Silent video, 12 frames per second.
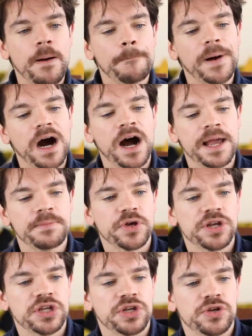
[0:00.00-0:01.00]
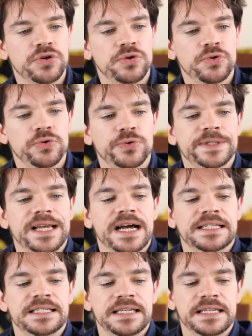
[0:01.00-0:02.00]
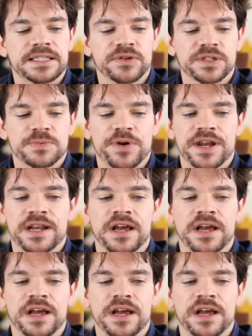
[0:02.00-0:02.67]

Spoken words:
But I'm gonna use a sea salt spray.